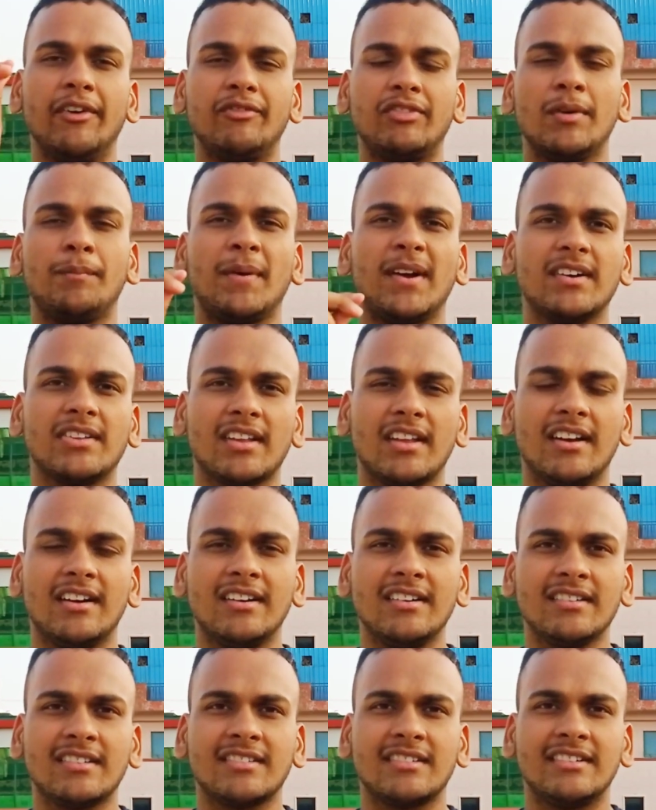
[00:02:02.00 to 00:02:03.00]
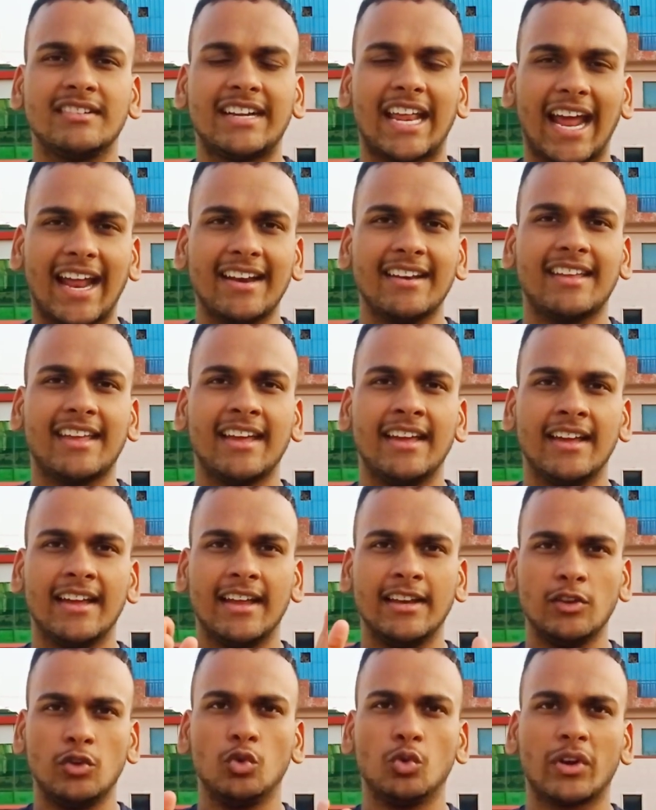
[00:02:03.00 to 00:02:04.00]
If the person earns
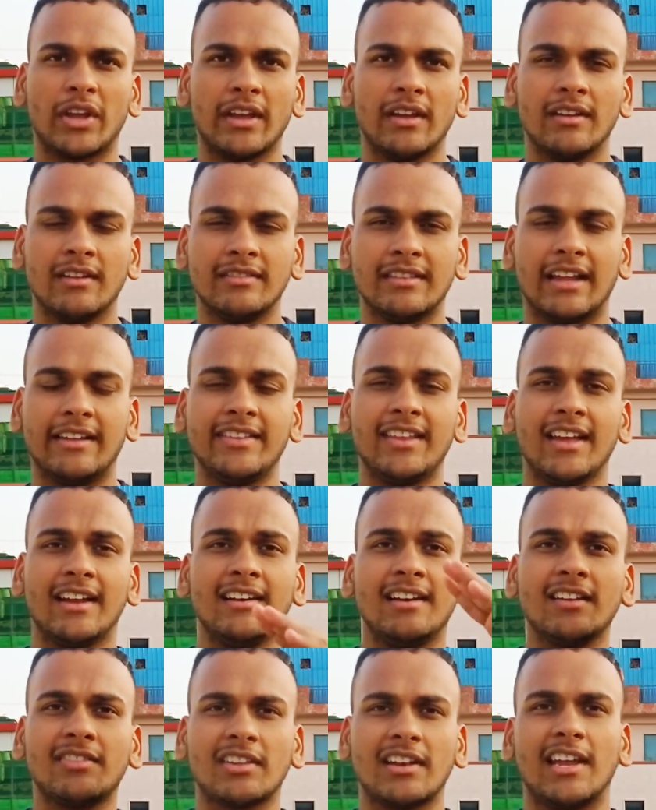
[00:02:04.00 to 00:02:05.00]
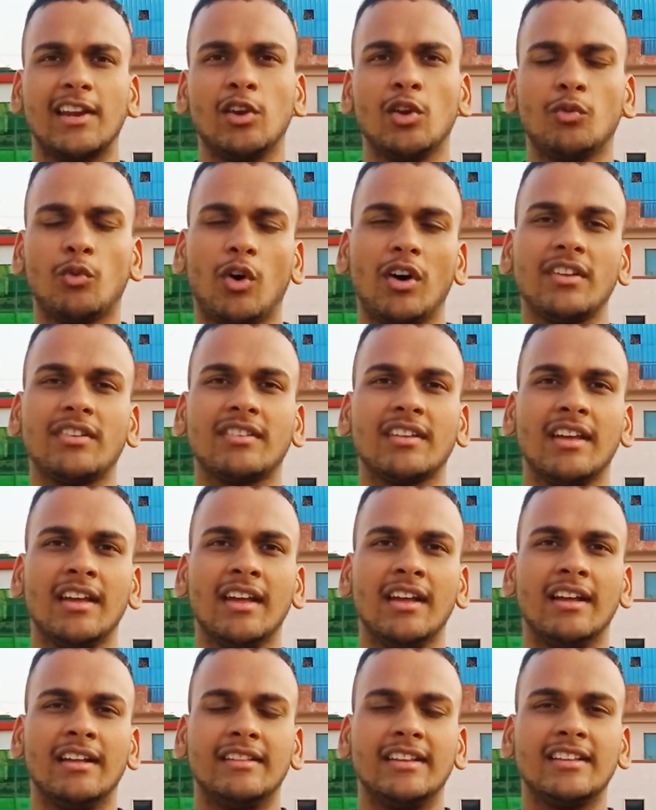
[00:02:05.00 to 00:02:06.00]
10k in UK, then the earlier scenario was
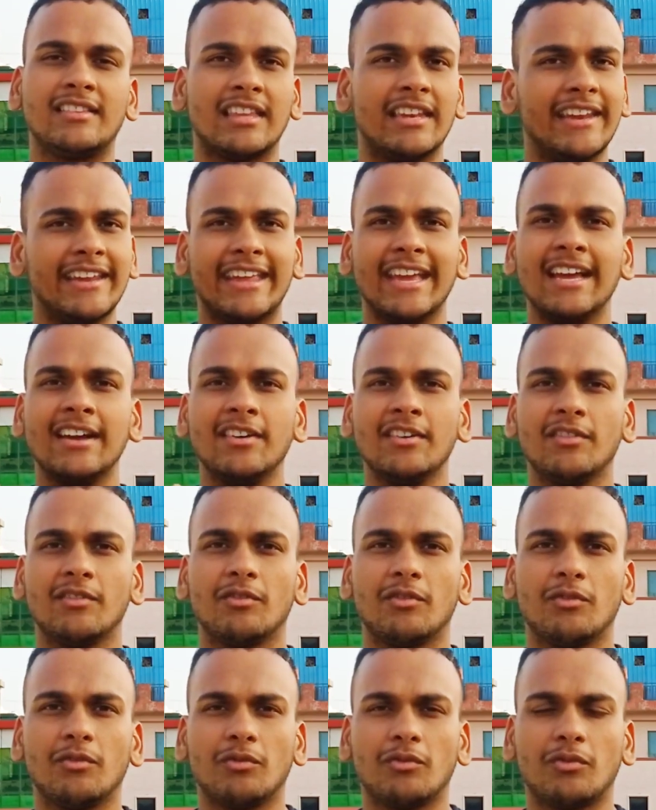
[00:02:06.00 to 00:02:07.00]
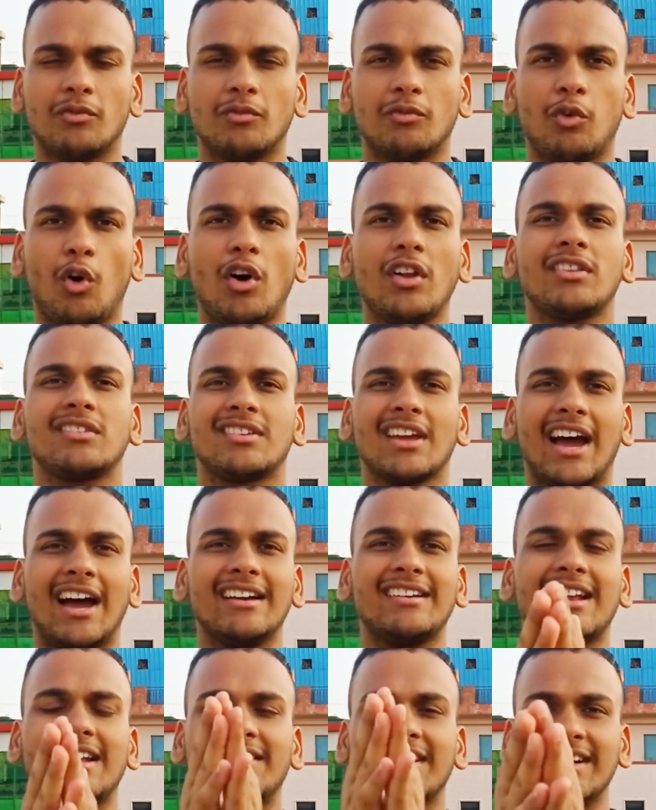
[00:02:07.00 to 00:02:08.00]
the 3k was
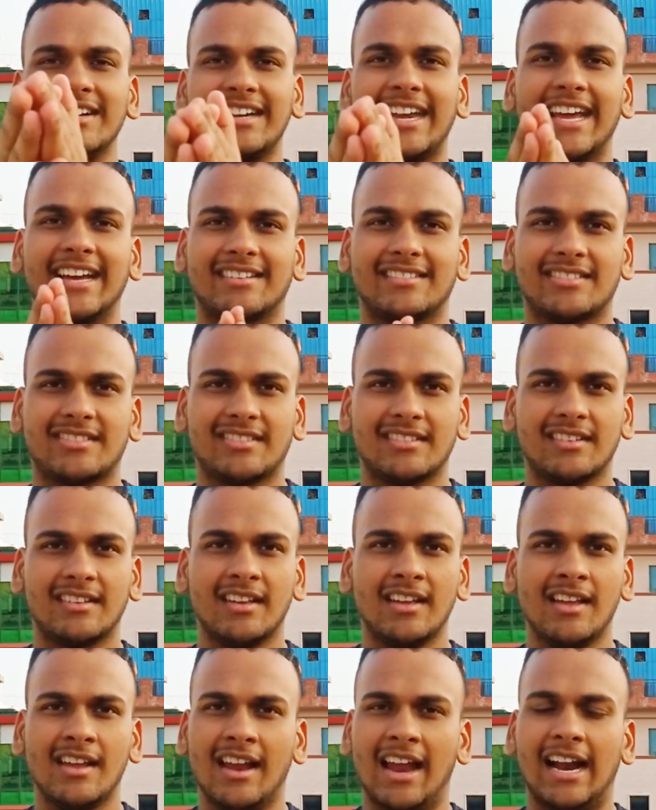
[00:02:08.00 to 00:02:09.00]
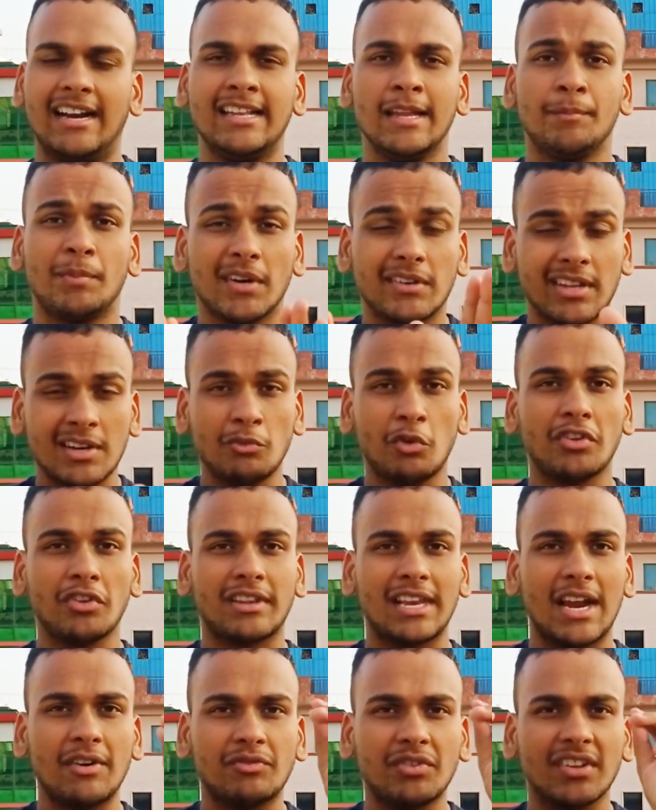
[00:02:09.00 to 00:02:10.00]
charged as a tax and the person
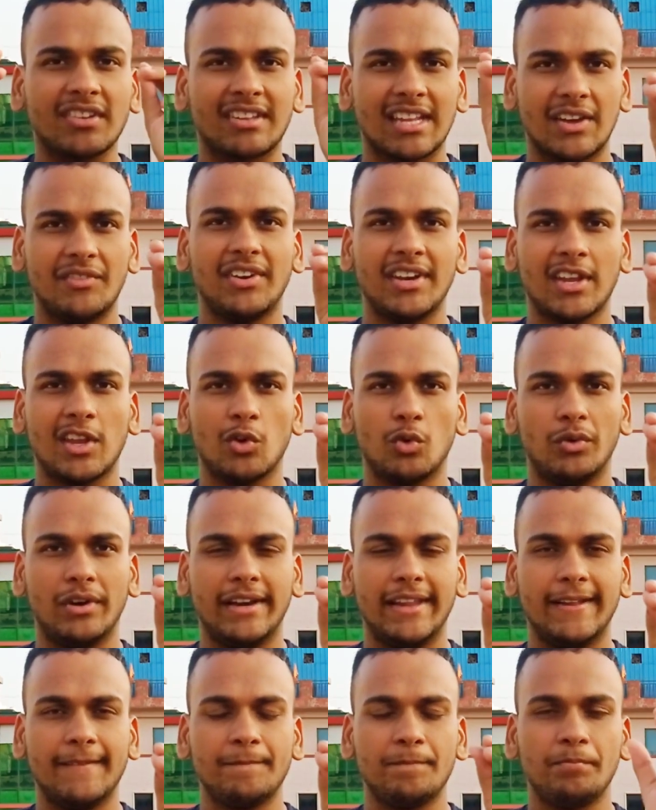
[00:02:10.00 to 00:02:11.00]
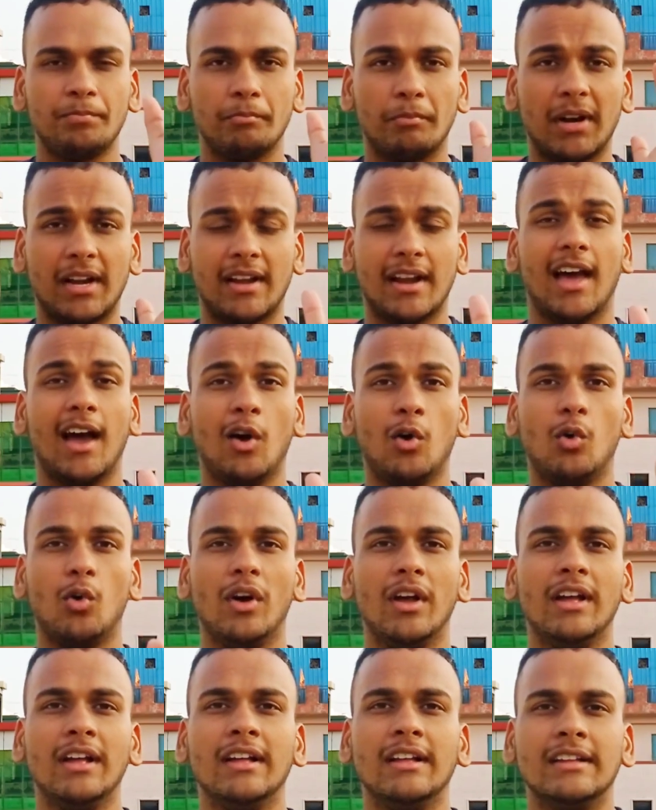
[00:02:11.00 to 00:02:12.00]
was left with 7k only. But
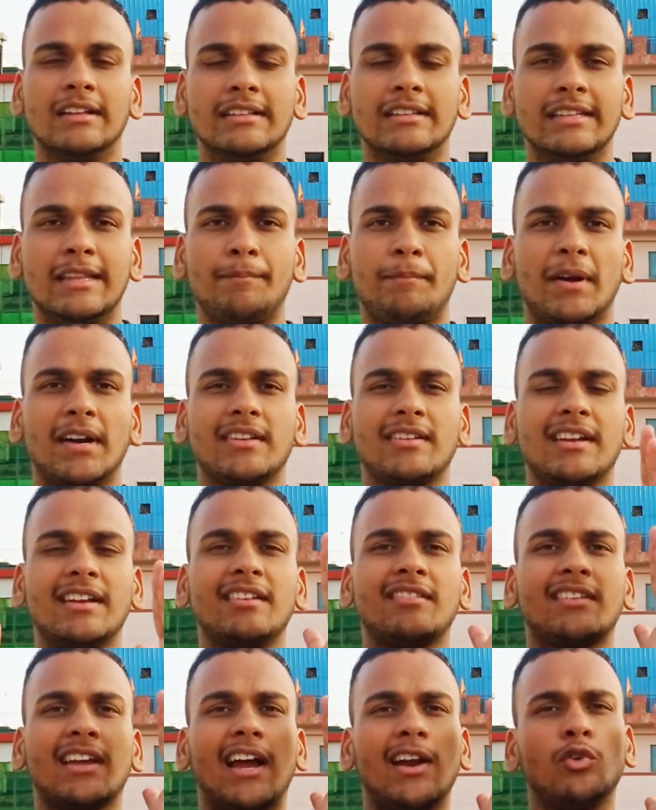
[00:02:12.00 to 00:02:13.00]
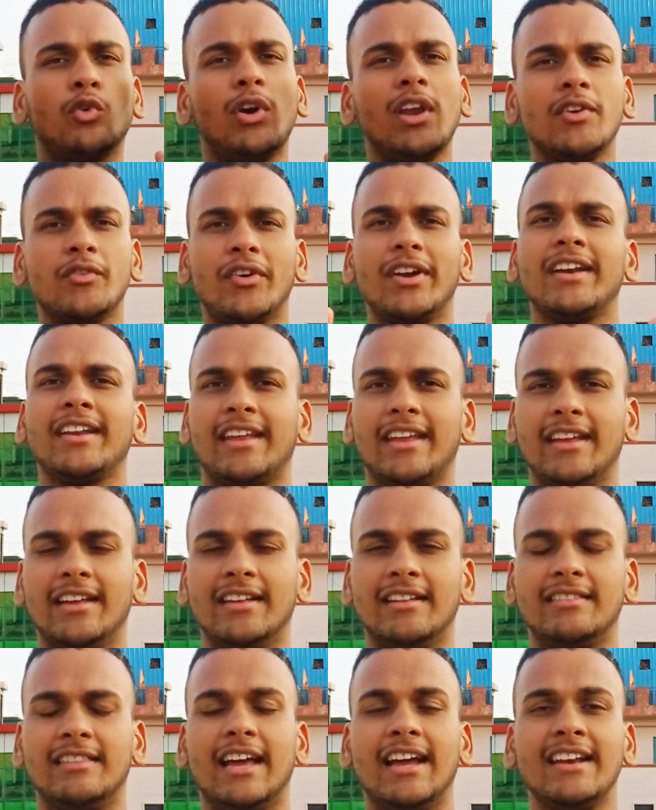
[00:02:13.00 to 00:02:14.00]
now the person is charged only
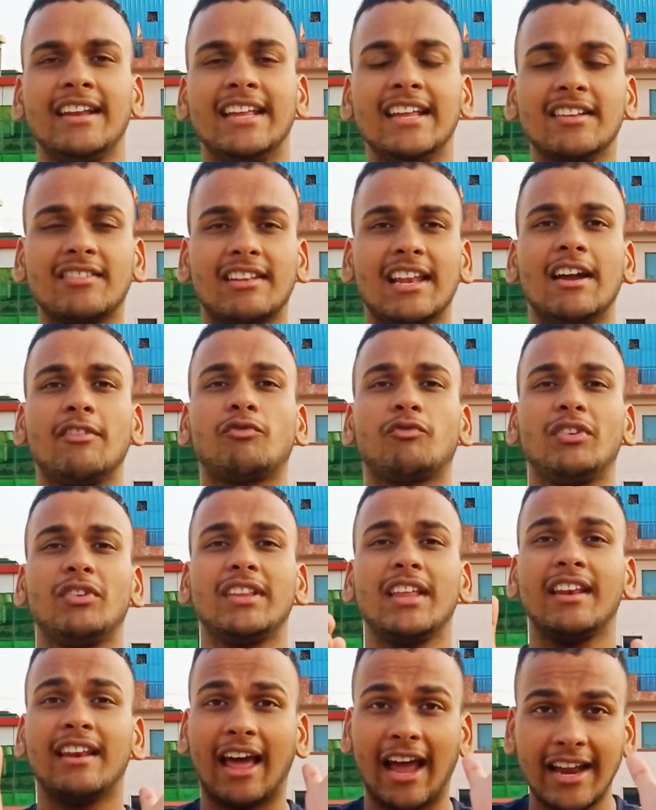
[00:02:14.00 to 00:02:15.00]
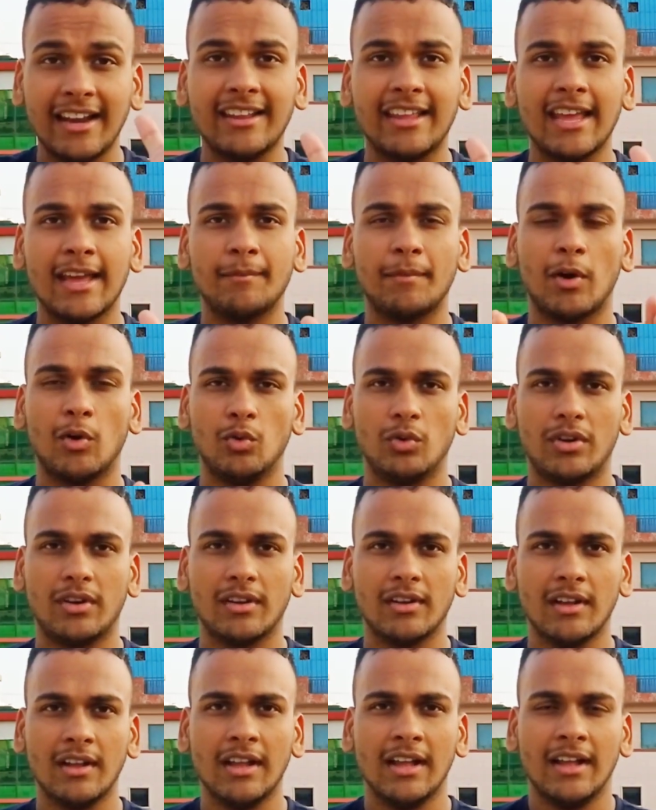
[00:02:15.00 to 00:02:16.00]
1k, then he is left with a 9k
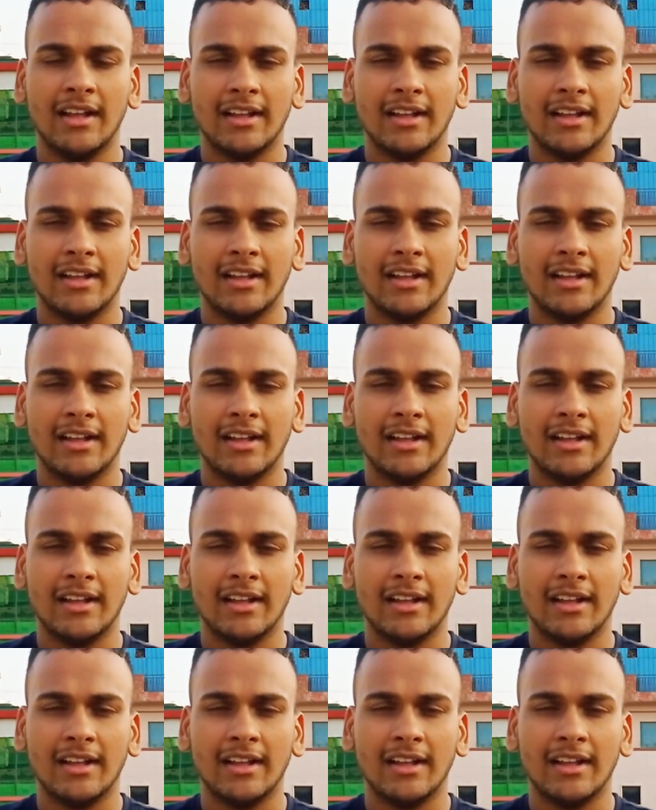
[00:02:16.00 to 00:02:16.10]
amount.